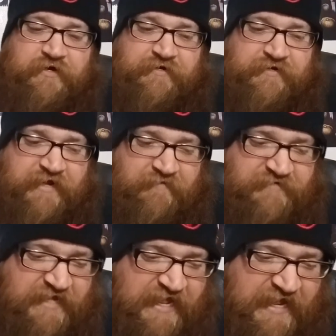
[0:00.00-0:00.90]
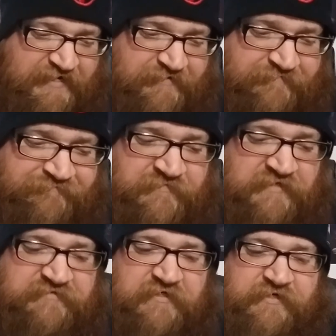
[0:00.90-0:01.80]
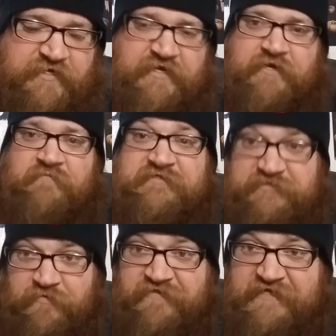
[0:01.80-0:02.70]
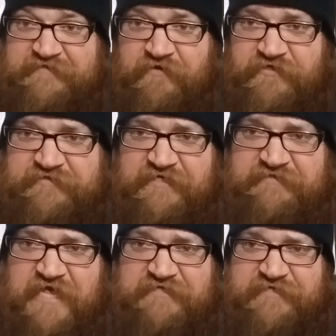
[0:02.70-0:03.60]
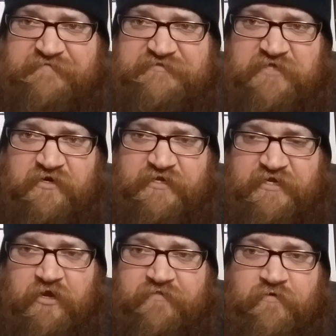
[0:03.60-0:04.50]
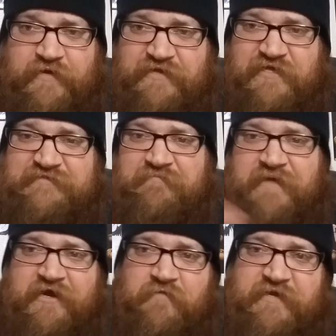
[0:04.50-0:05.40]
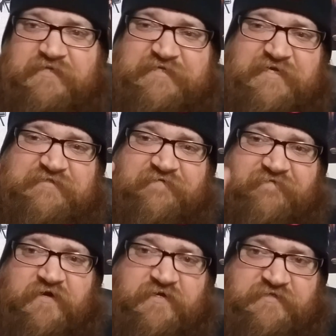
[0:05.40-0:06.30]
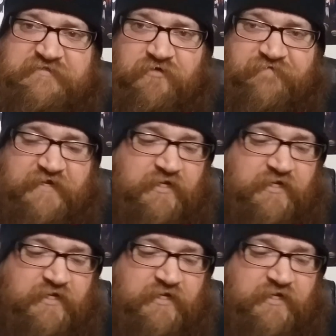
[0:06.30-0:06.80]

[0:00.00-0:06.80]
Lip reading: named Adam Donahue, I'm assuming that's how you say his last name is Donahue, although it doesn't matter because he doesn't fucking deserve it.